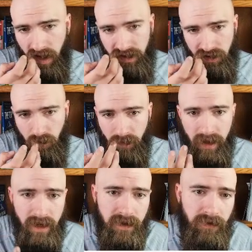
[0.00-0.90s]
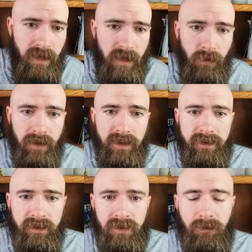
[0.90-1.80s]
I don't mind if anyone
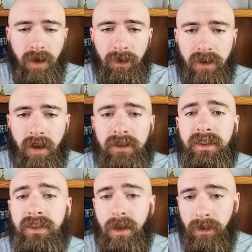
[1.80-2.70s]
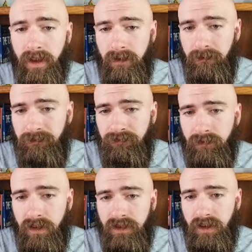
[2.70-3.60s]
listens to public content I made,
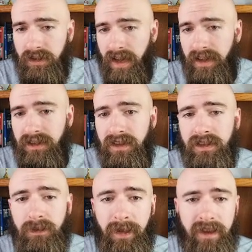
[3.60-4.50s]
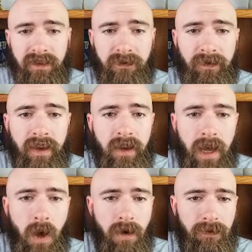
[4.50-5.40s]
such as this space.
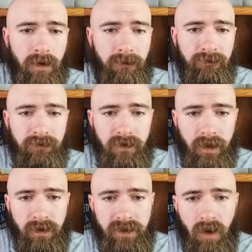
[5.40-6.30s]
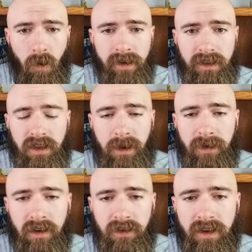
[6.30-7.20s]
However, there is always a
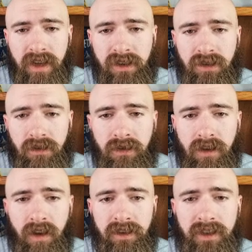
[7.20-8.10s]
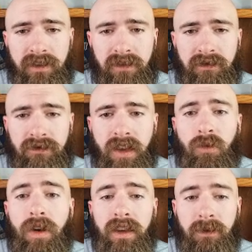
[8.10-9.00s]
limit on the nature of the content
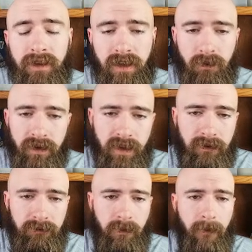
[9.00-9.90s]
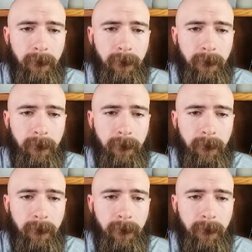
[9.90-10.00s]
and what can be done with it.